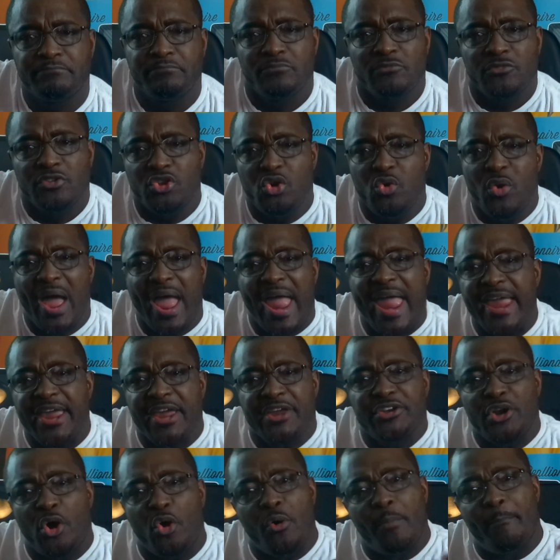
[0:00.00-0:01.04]
You hanging
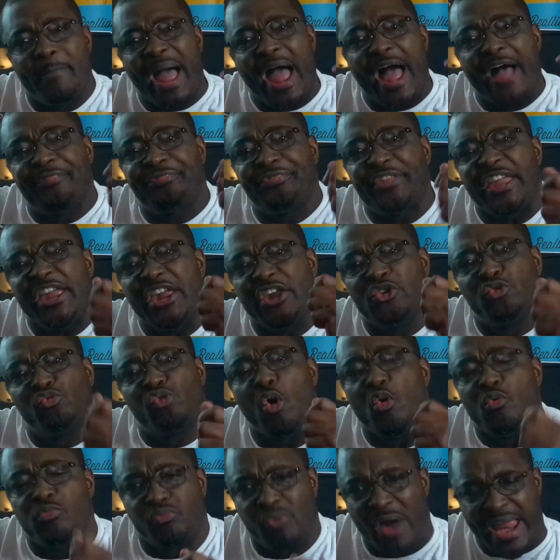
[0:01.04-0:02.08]
on by a thin
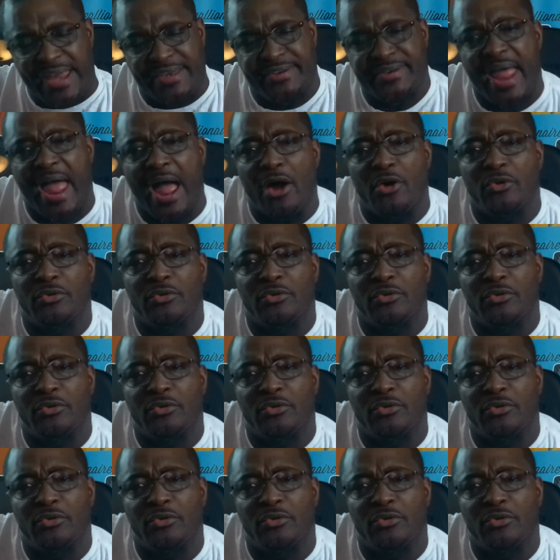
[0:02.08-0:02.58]
rope right now.